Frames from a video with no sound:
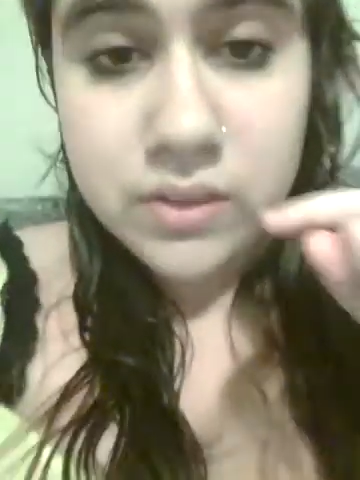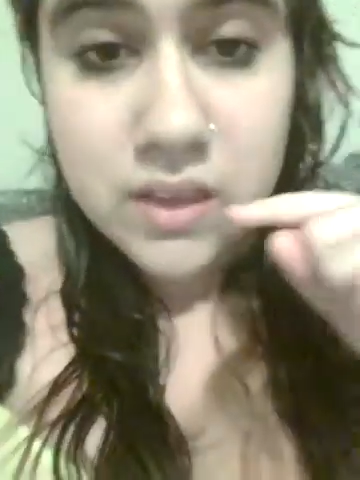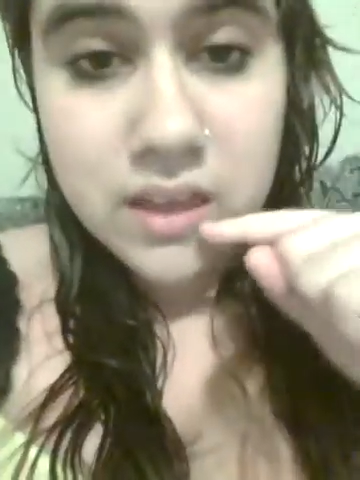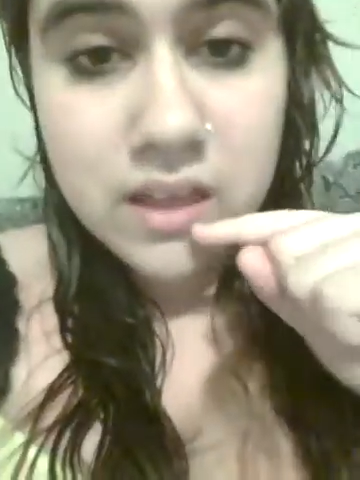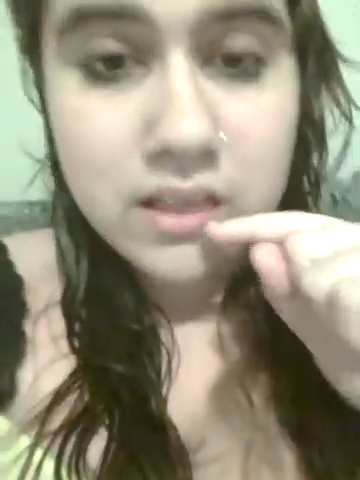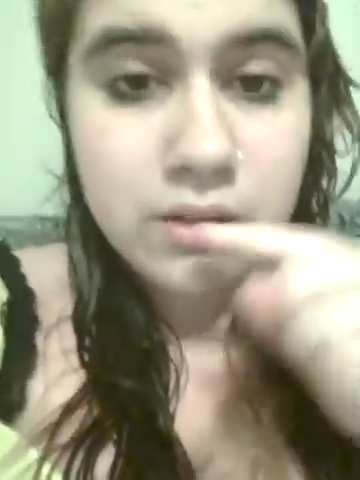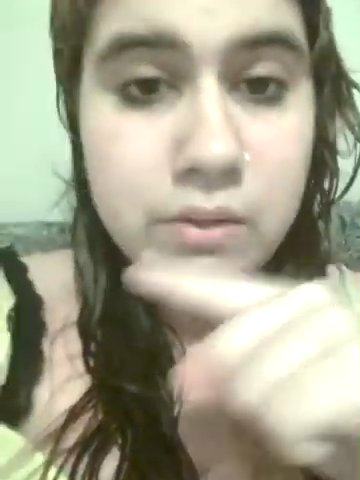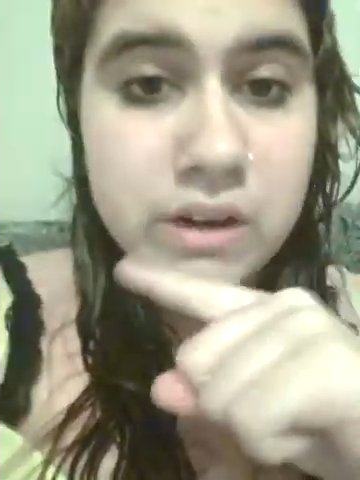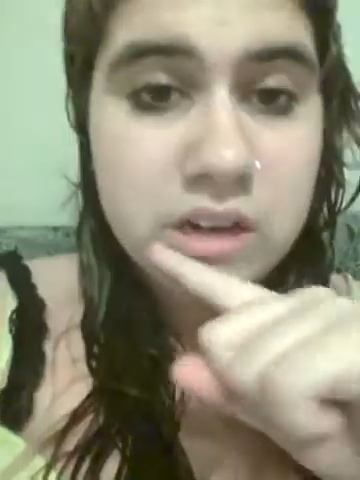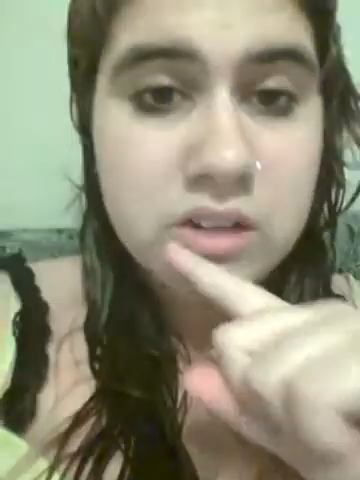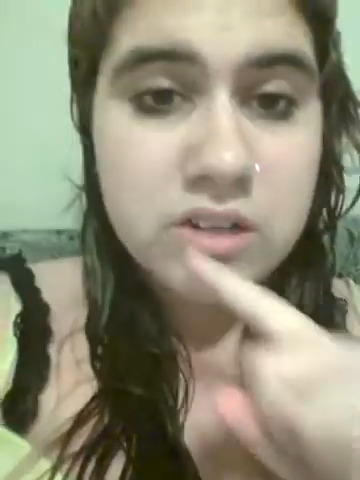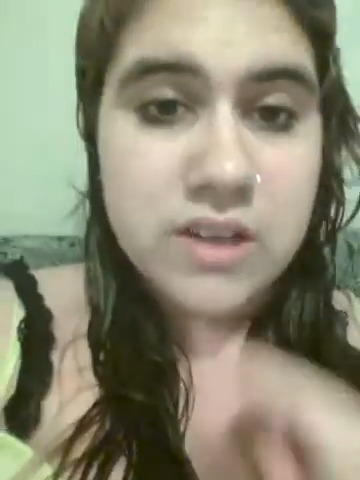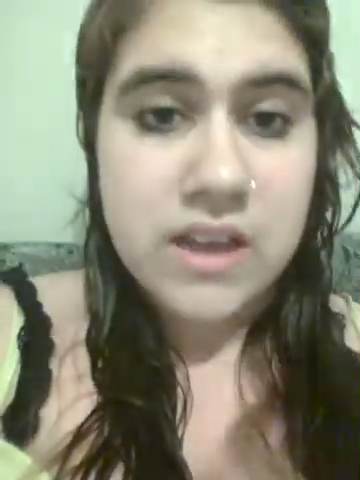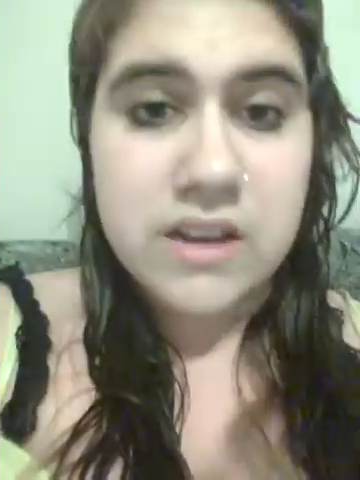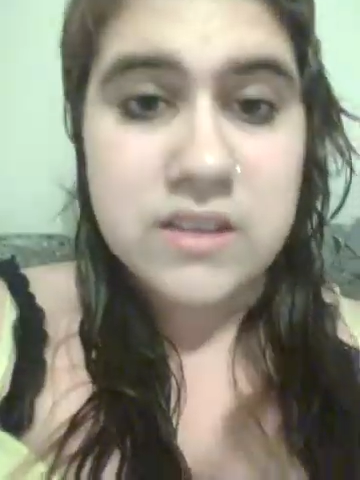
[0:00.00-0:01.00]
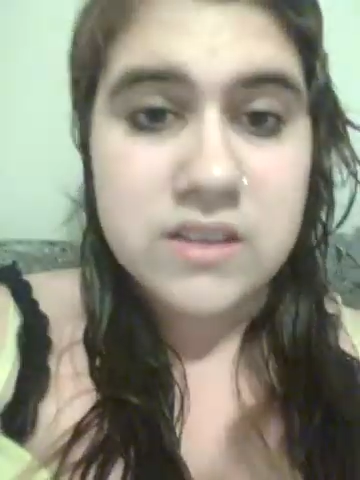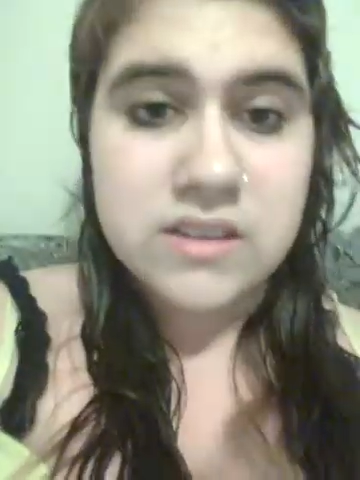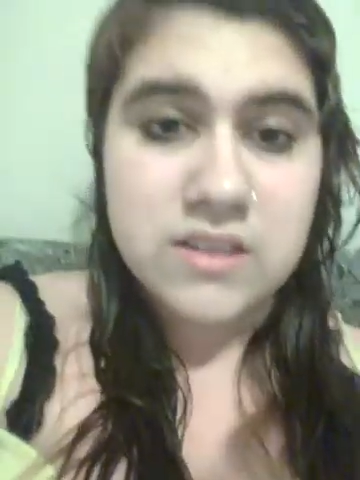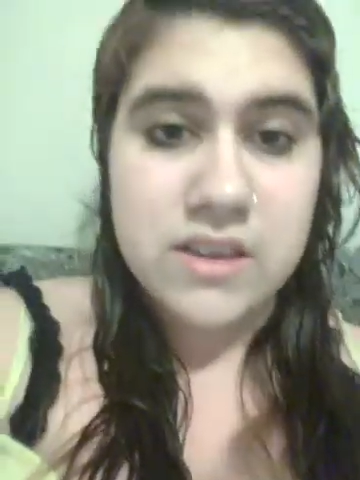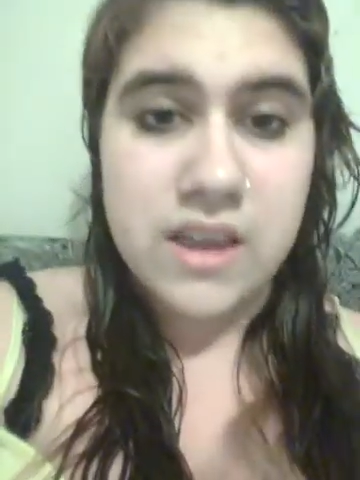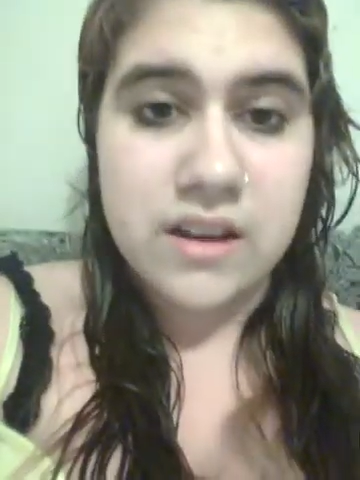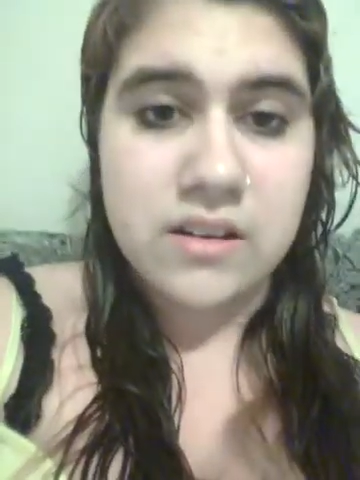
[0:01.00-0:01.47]
is the skin, because it's
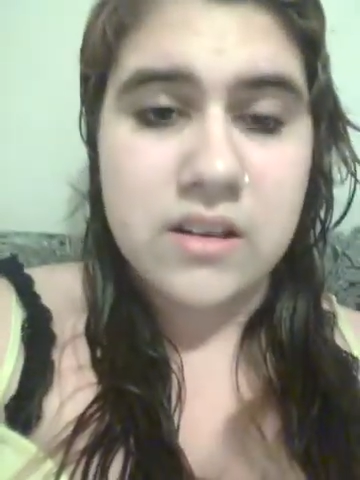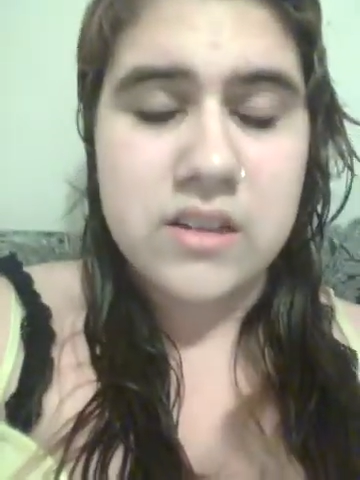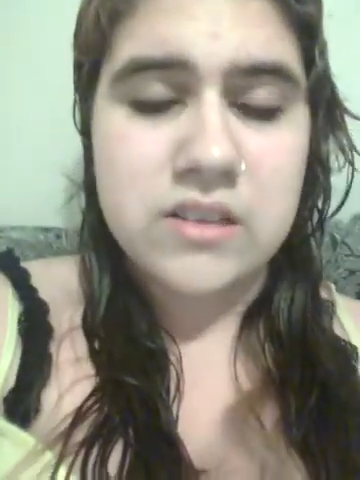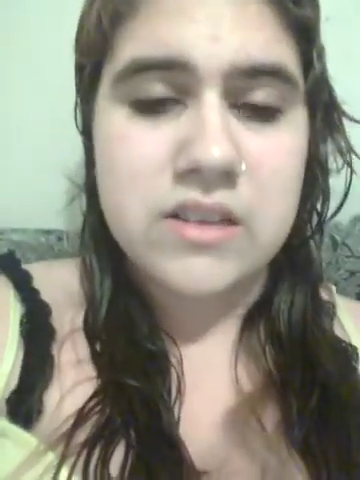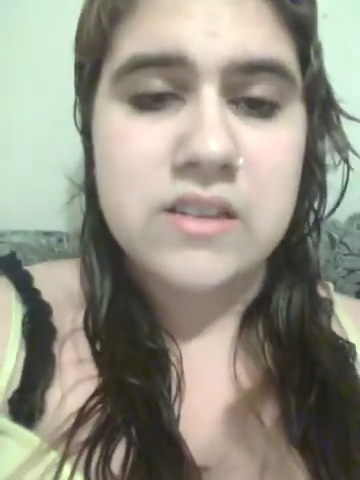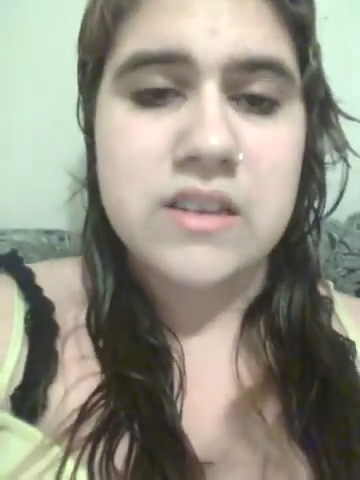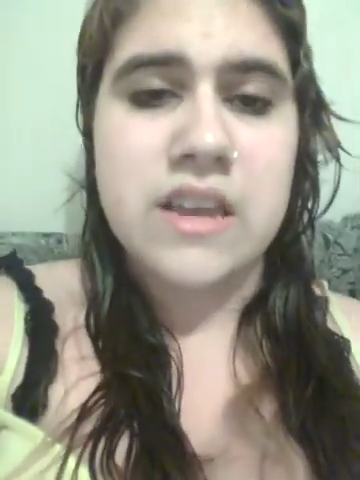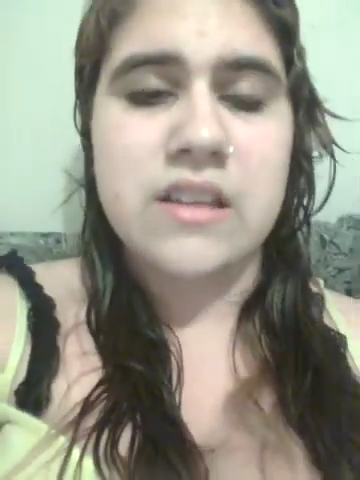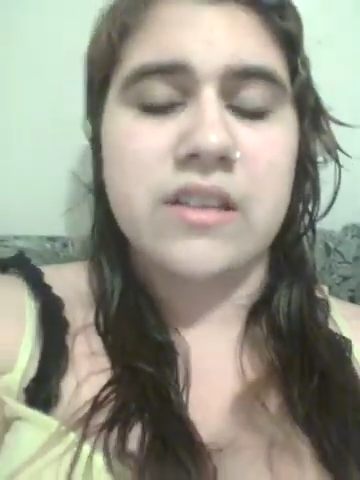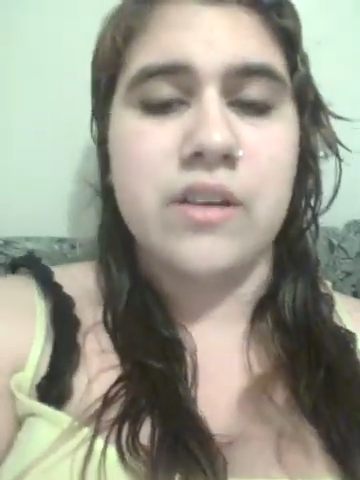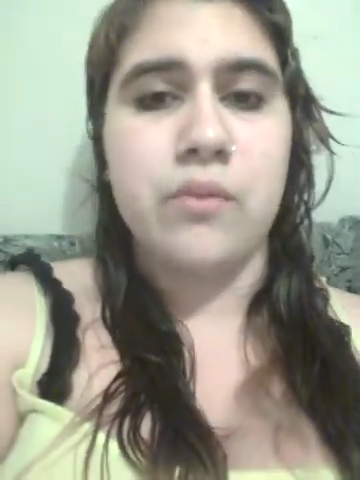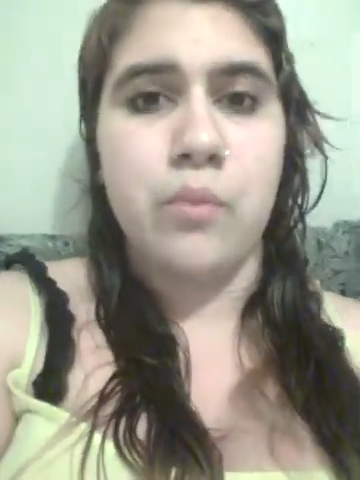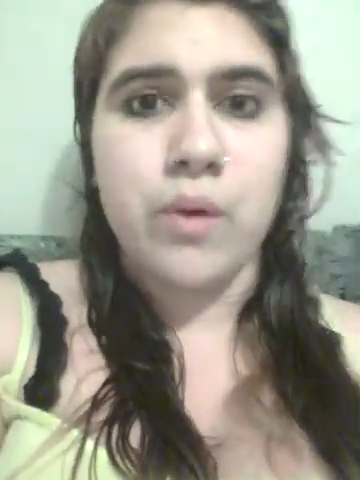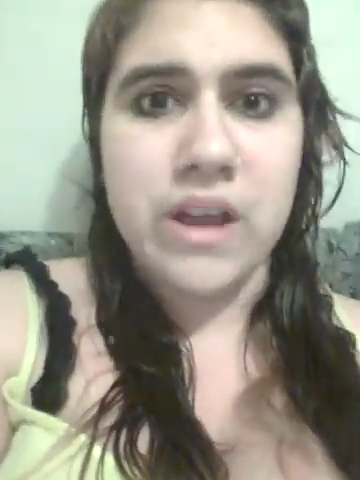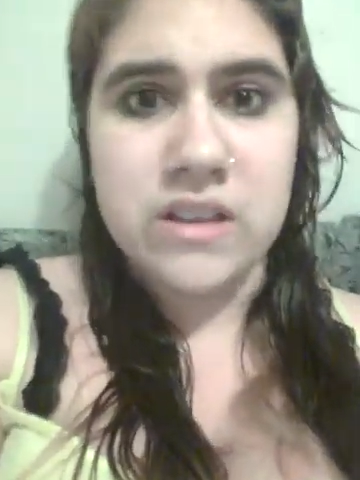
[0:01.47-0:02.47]
healing way slower than it did the